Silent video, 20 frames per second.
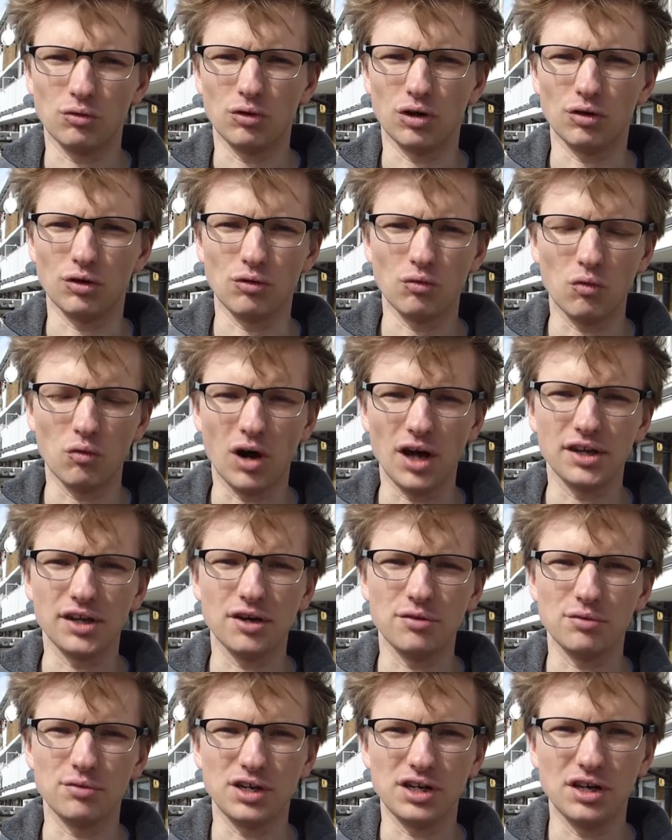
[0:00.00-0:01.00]
Well, why
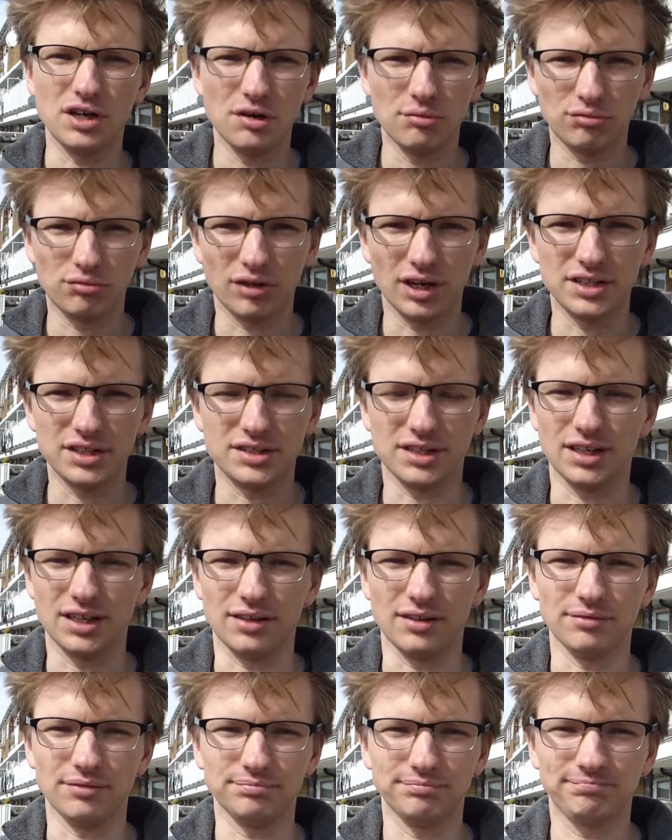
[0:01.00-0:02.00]
don't we pray
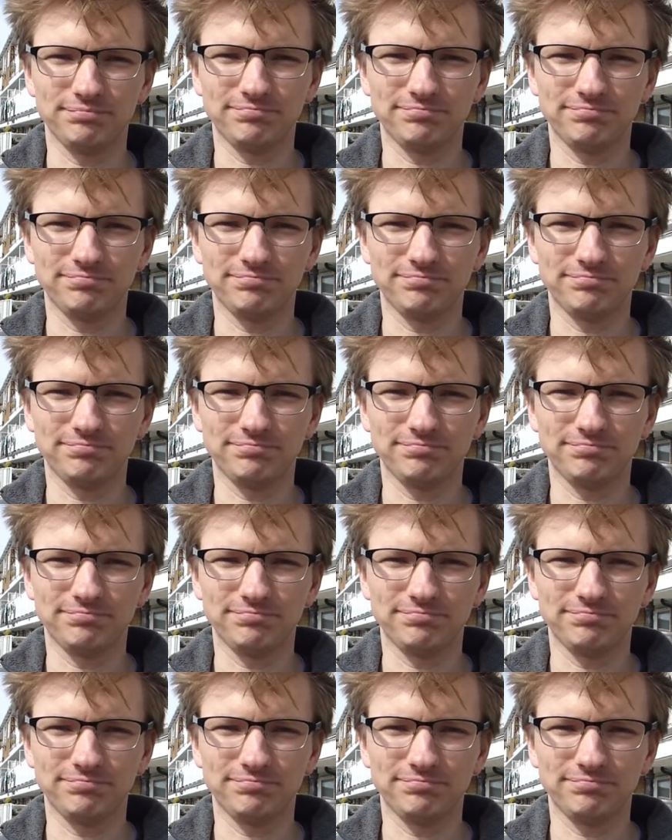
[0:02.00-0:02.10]
together?